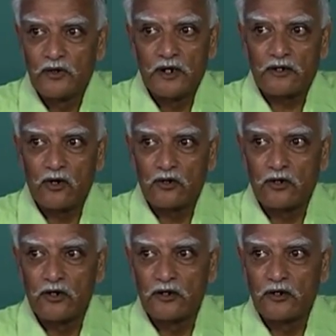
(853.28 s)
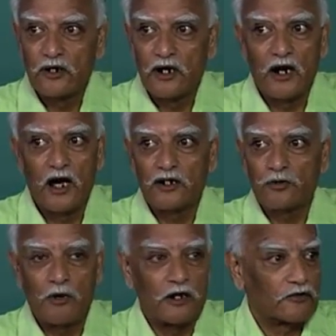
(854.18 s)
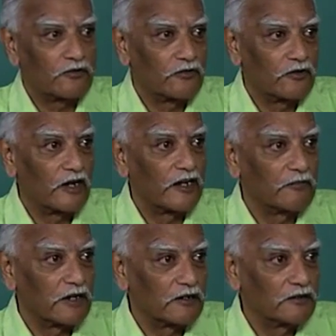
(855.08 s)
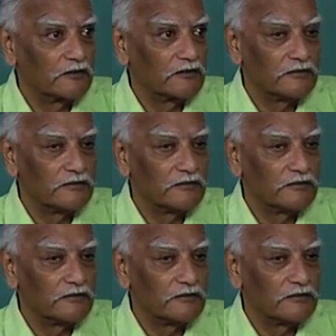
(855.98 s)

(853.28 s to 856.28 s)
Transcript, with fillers: They had conquered a large part of Great Britain.